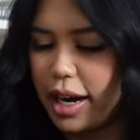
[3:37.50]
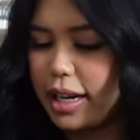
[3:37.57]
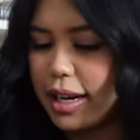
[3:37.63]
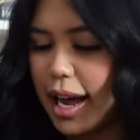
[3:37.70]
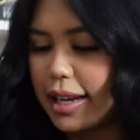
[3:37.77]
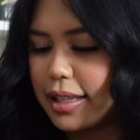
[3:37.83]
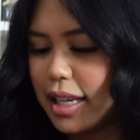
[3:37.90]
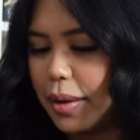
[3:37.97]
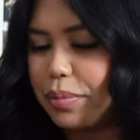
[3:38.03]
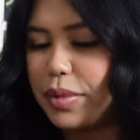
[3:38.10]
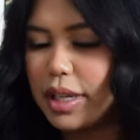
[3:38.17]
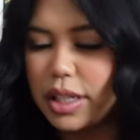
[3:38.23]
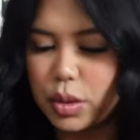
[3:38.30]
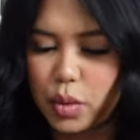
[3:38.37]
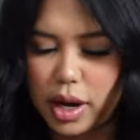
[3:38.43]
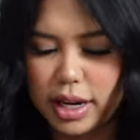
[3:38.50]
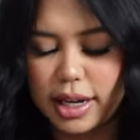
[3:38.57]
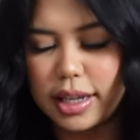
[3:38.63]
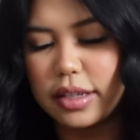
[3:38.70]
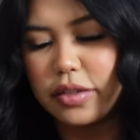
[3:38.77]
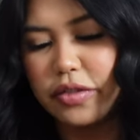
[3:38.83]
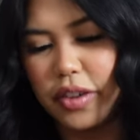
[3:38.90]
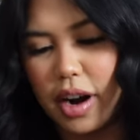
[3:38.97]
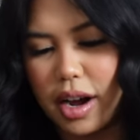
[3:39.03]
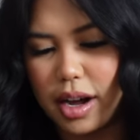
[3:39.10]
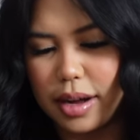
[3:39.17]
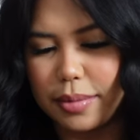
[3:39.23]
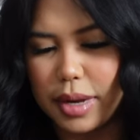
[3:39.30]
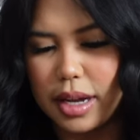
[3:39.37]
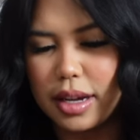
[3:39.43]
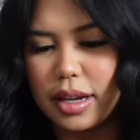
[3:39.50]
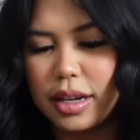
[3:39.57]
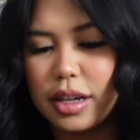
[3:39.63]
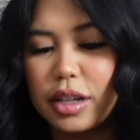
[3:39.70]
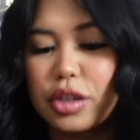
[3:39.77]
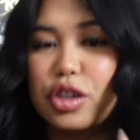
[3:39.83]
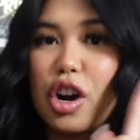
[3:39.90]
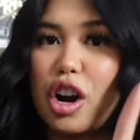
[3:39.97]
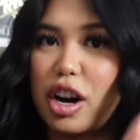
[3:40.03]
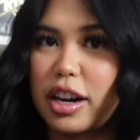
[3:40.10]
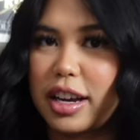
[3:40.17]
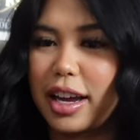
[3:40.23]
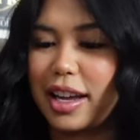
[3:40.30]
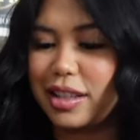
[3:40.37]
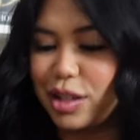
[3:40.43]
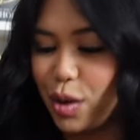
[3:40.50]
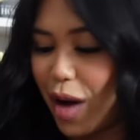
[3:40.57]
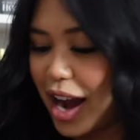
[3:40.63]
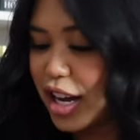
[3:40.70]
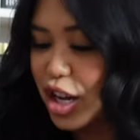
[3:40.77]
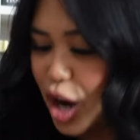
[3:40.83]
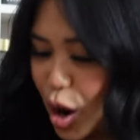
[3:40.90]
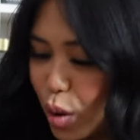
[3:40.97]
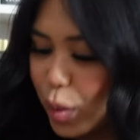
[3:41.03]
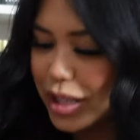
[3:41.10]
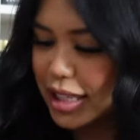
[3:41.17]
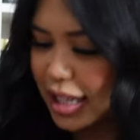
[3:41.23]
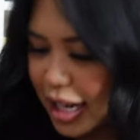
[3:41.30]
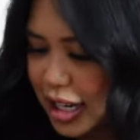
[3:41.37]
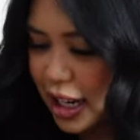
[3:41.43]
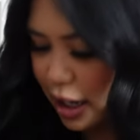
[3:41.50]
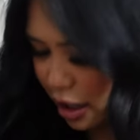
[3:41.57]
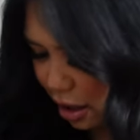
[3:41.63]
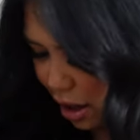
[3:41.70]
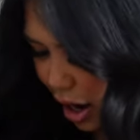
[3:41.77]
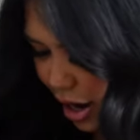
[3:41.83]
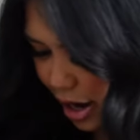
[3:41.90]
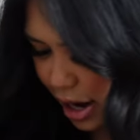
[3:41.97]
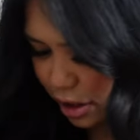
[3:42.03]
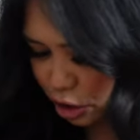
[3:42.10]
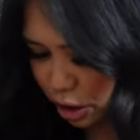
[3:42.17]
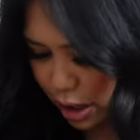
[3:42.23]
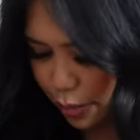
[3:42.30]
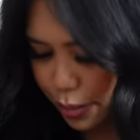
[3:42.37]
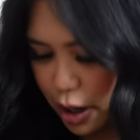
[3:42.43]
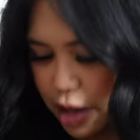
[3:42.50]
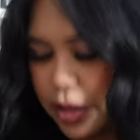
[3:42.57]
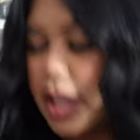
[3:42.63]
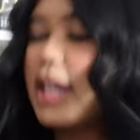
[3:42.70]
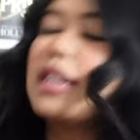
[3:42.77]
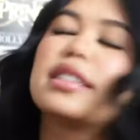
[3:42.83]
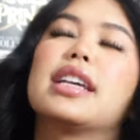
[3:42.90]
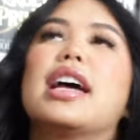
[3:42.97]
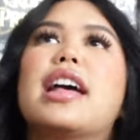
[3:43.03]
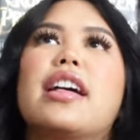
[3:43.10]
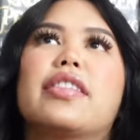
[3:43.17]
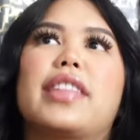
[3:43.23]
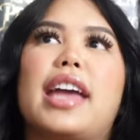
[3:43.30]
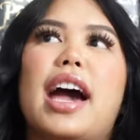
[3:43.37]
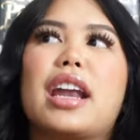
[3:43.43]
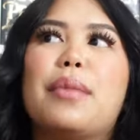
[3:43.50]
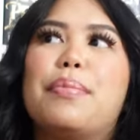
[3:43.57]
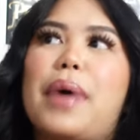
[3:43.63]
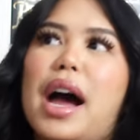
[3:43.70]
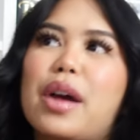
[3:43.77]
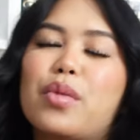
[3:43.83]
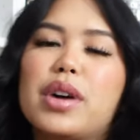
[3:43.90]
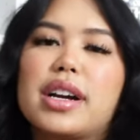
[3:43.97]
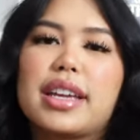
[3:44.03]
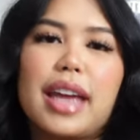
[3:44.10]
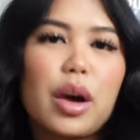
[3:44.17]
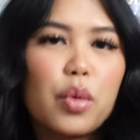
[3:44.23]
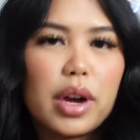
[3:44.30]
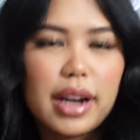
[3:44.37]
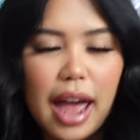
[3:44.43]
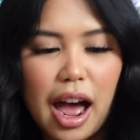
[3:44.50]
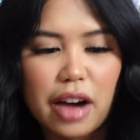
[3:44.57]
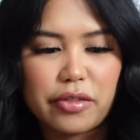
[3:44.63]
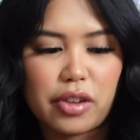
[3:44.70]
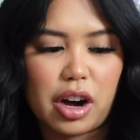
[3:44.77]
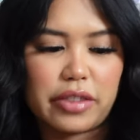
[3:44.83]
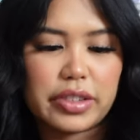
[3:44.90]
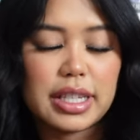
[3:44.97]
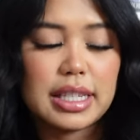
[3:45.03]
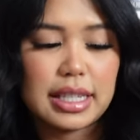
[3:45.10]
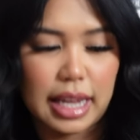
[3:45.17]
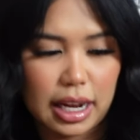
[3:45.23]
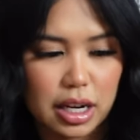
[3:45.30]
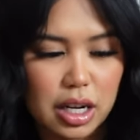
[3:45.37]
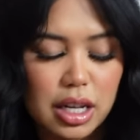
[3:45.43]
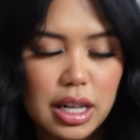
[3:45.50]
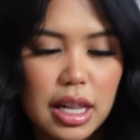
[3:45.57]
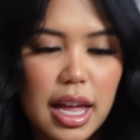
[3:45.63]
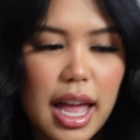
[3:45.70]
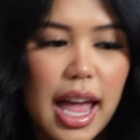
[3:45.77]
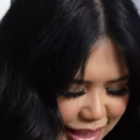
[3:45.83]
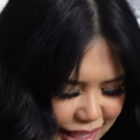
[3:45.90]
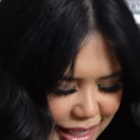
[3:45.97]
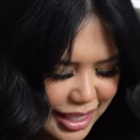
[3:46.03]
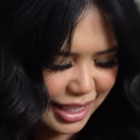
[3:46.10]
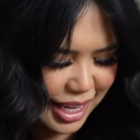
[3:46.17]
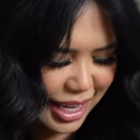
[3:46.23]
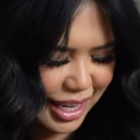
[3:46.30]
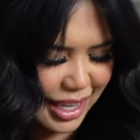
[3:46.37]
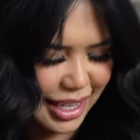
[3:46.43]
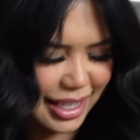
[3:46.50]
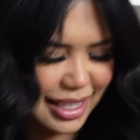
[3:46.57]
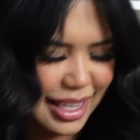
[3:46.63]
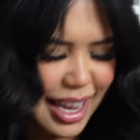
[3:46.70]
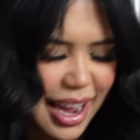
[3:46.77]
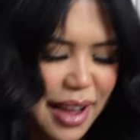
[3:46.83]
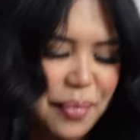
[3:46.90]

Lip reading: right, next up, this one is from Target. So I know what's in here. I actually bought this. They had a buy one, get one half off sale. This is